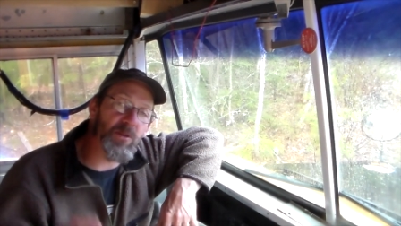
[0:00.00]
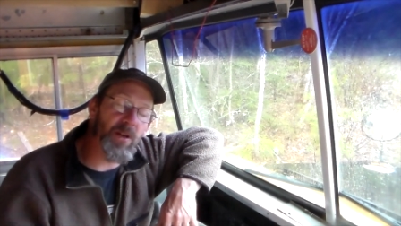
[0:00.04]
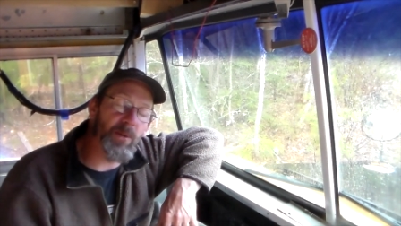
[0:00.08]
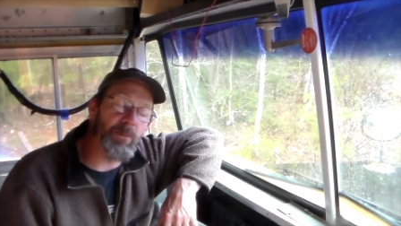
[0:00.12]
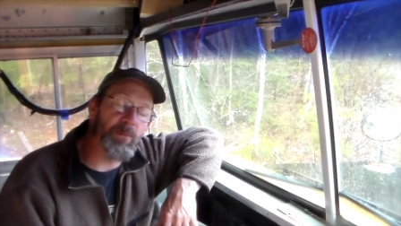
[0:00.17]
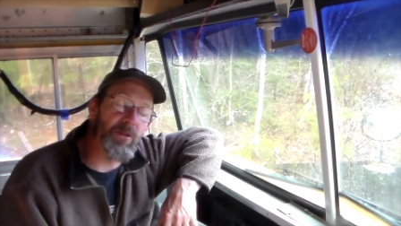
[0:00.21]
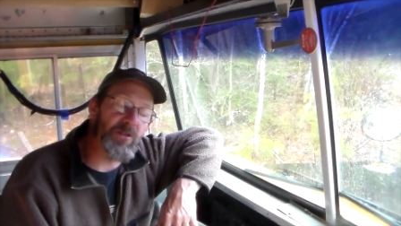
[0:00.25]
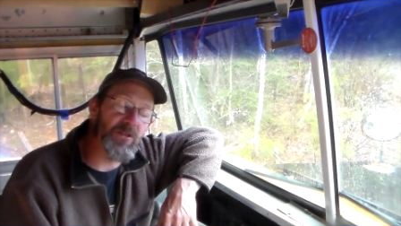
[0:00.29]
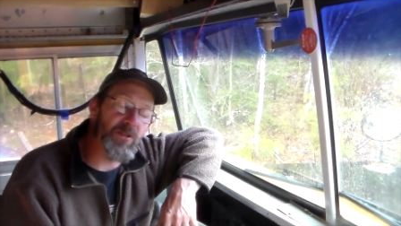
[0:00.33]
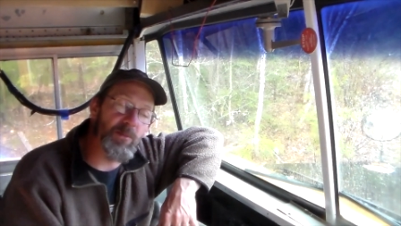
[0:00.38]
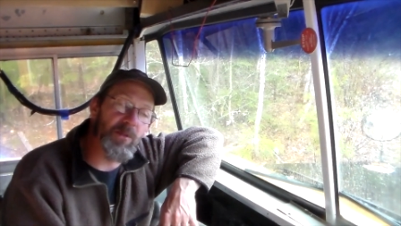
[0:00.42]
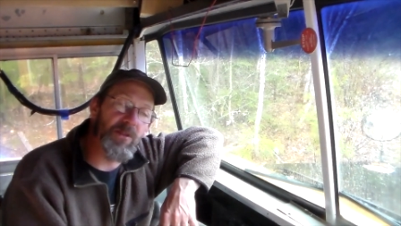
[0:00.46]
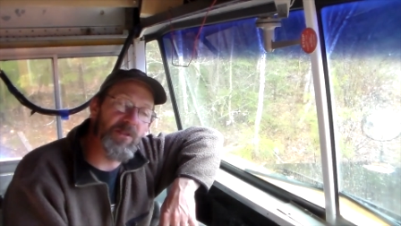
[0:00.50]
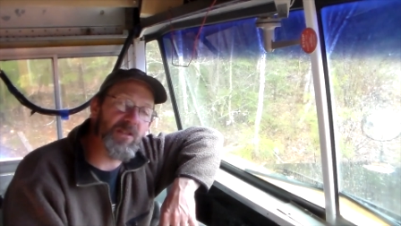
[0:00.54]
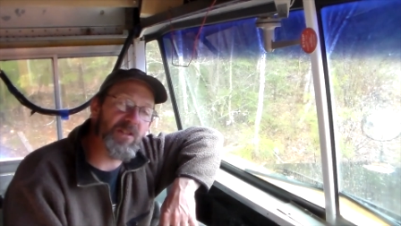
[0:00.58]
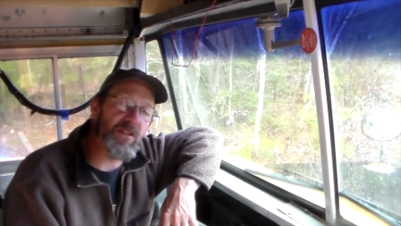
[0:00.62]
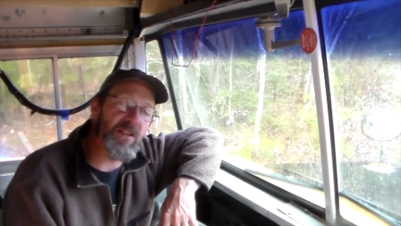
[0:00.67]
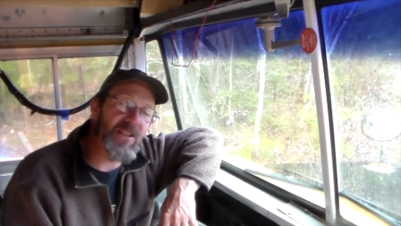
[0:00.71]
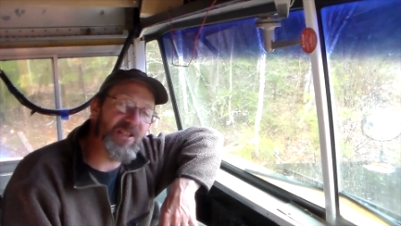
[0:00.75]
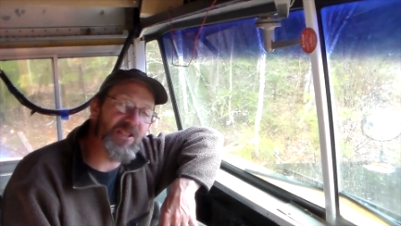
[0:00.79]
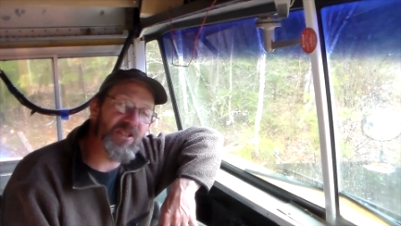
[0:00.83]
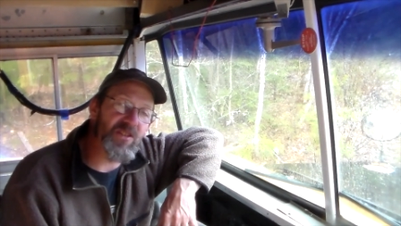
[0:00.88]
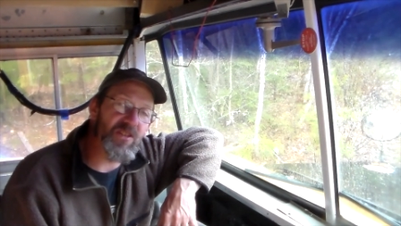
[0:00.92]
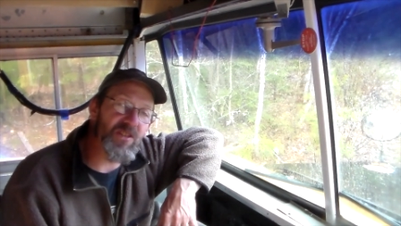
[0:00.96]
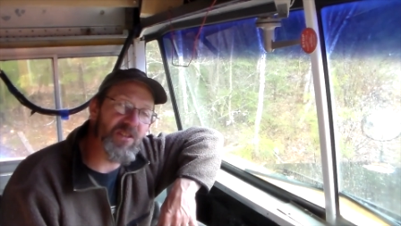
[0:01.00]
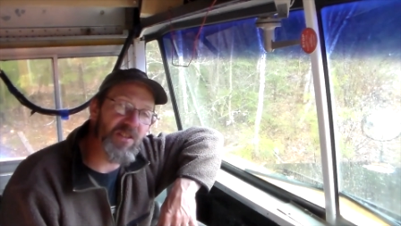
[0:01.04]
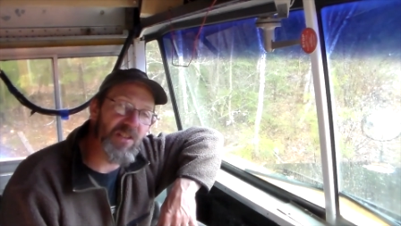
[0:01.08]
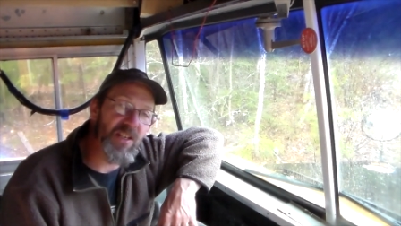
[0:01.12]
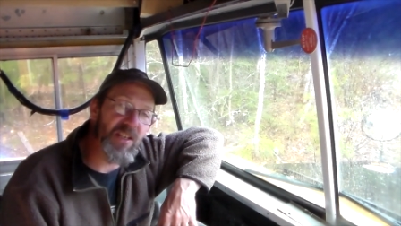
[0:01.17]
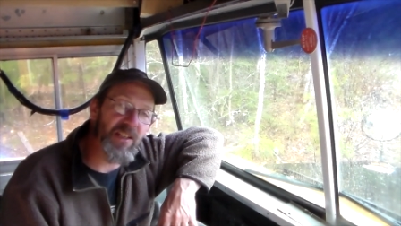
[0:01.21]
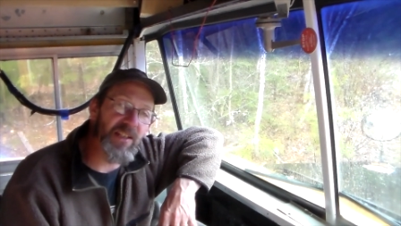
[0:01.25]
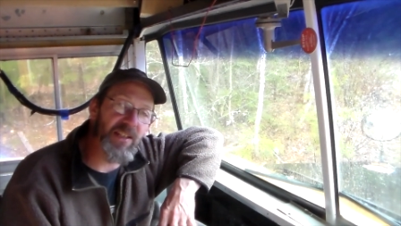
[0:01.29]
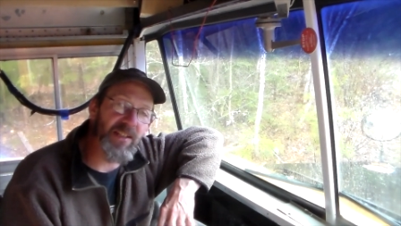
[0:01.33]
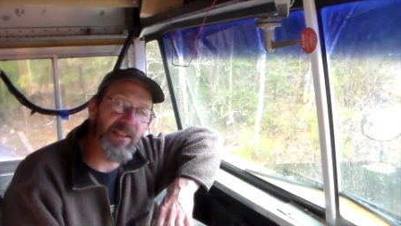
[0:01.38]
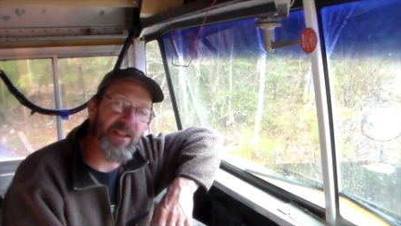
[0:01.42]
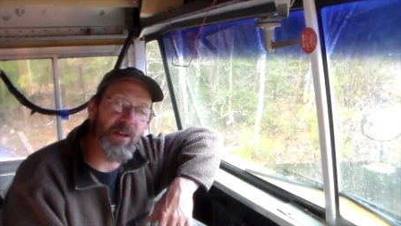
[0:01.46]
We're going to put some insulation in the
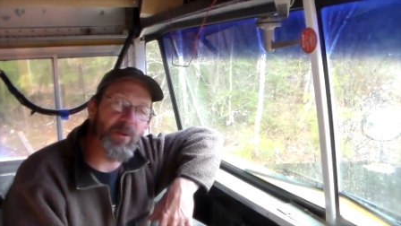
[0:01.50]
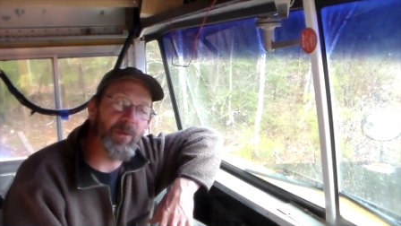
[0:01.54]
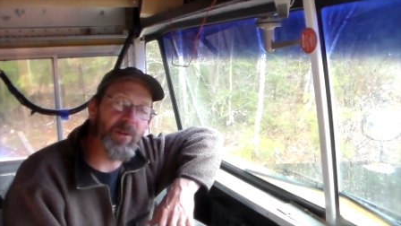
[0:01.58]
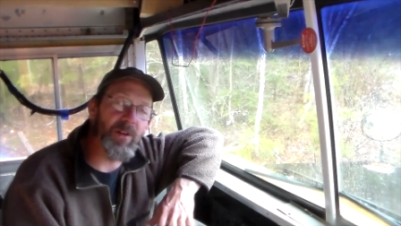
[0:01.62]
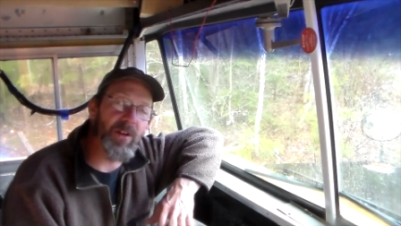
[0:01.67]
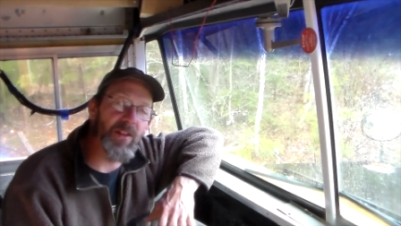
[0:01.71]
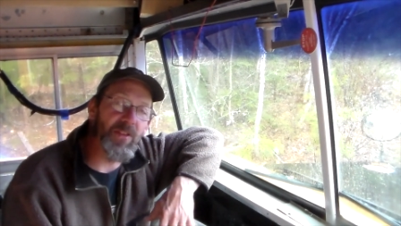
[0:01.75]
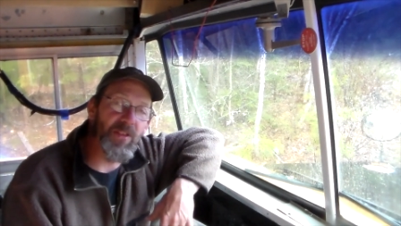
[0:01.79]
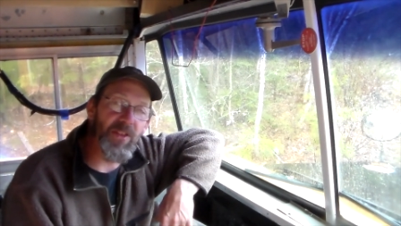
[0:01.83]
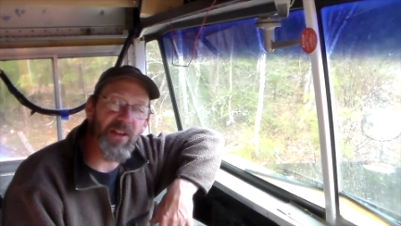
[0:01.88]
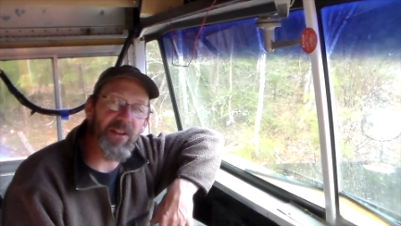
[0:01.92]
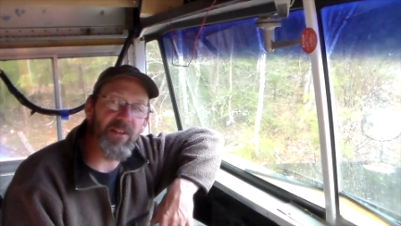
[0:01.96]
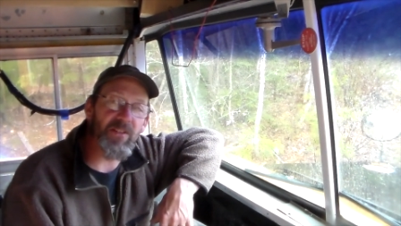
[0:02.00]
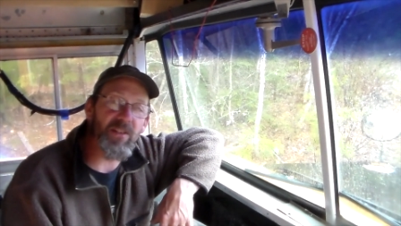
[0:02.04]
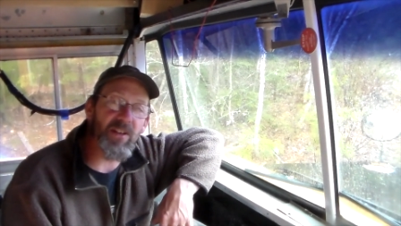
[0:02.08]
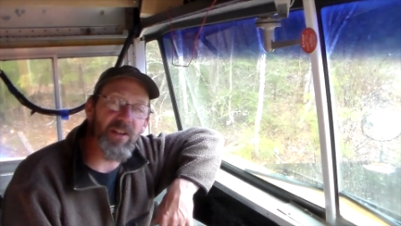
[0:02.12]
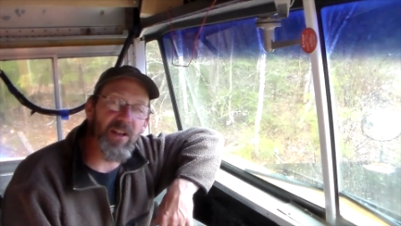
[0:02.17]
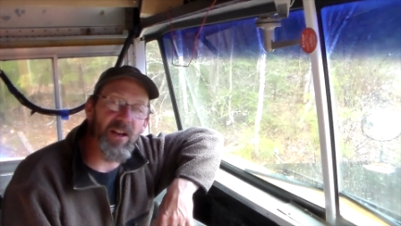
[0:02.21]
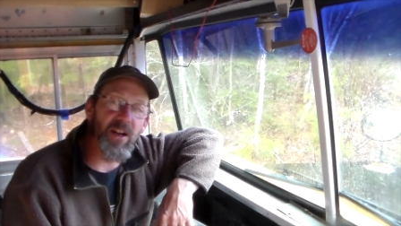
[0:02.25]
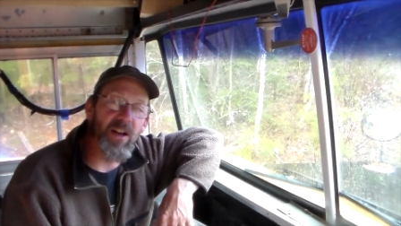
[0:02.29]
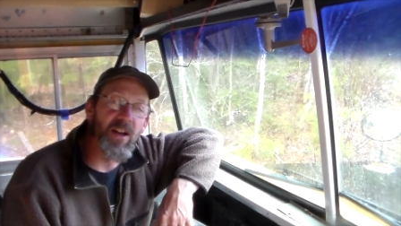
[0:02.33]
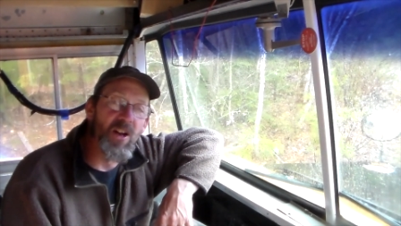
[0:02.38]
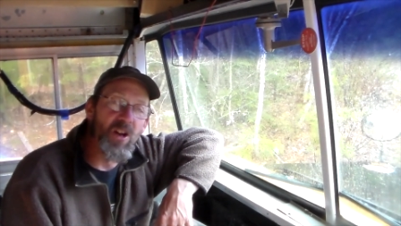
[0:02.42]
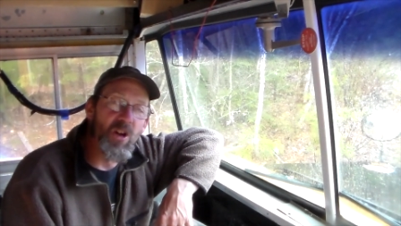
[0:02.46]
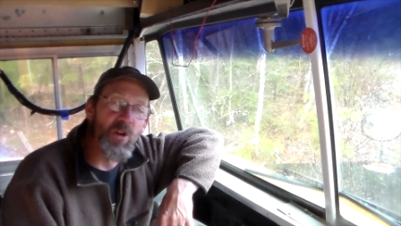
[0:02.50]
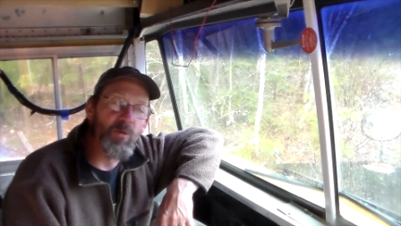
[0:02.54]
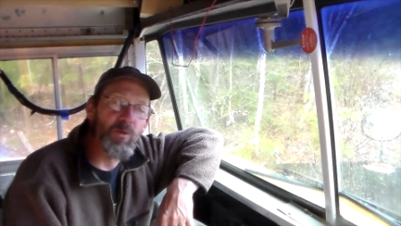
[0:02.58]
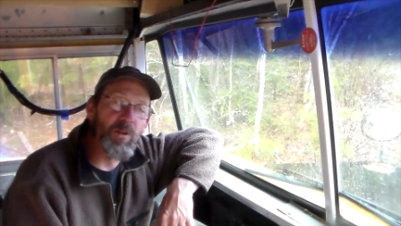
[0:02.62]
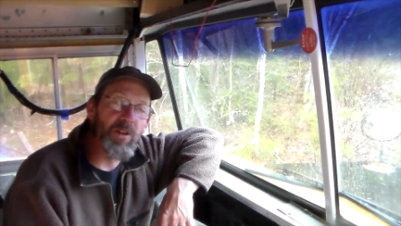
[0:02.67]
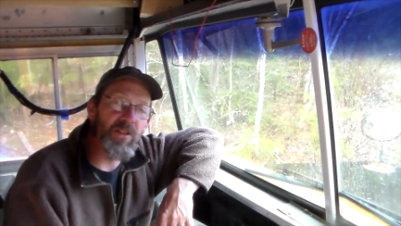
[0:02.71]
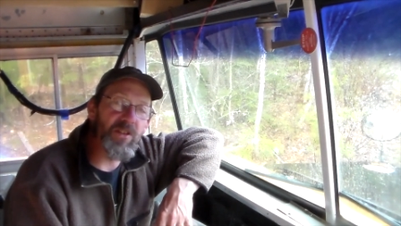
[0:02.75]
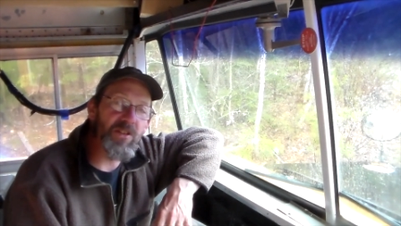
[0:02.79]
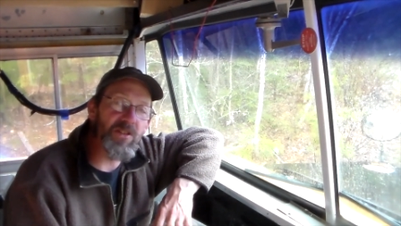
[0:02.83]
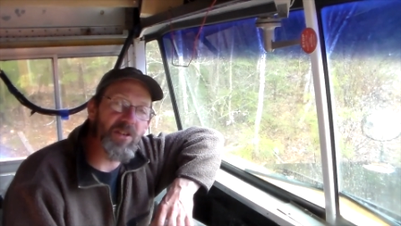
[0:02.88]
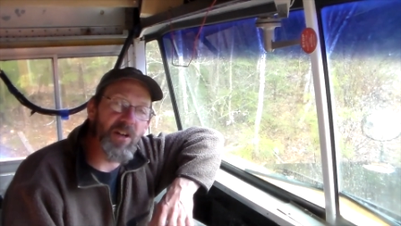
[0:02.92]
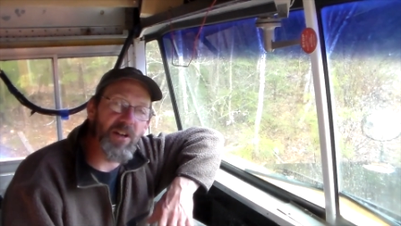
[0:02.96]
ceiling. Then the things are going to
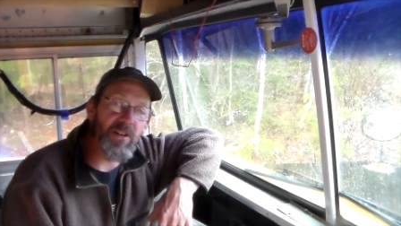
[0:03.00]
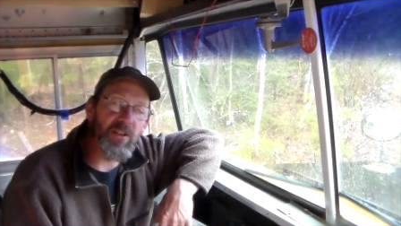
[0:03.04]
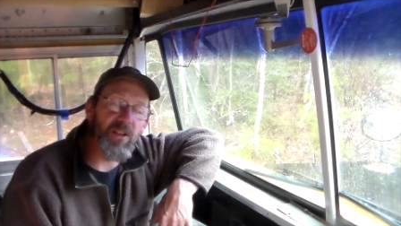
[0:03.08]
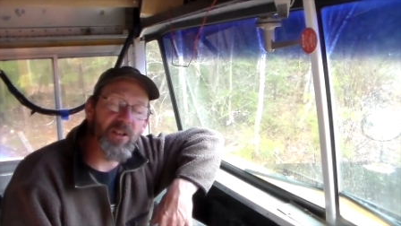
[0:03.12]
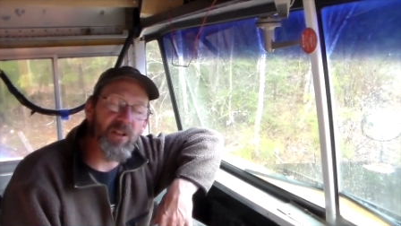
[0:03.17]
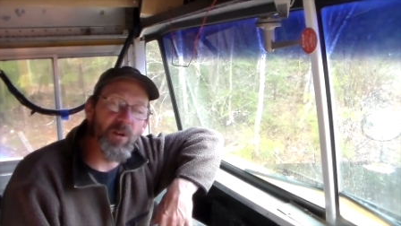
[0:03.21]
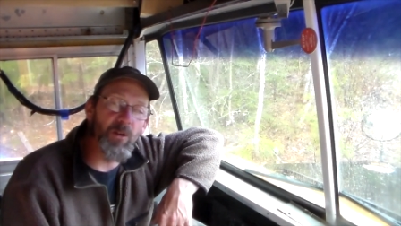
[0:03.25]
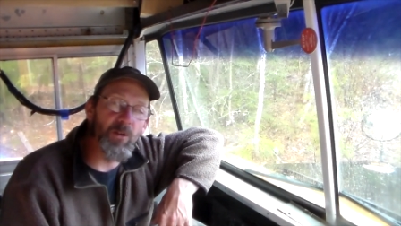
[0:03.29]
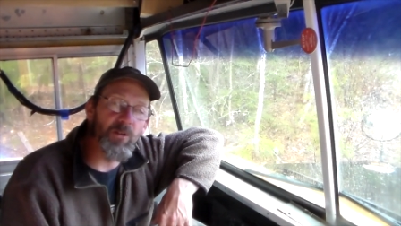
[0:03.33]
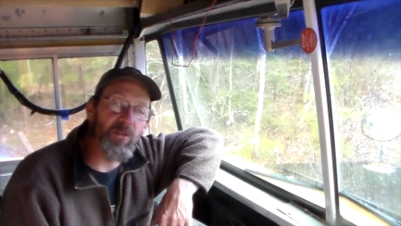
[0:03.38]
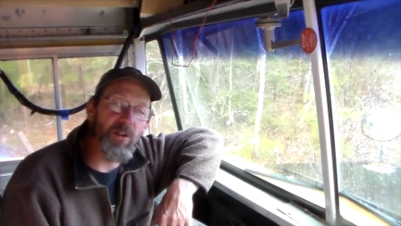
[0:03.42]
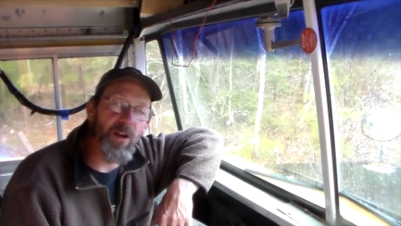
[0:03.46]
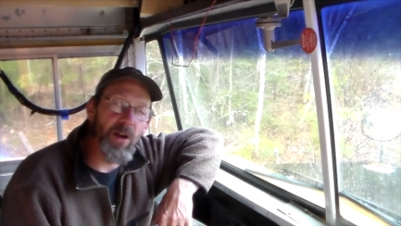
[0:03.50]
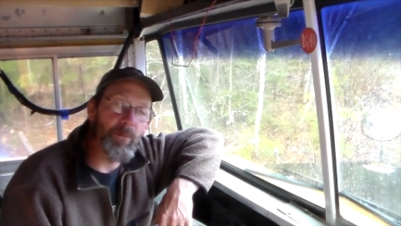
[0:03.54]
really start to close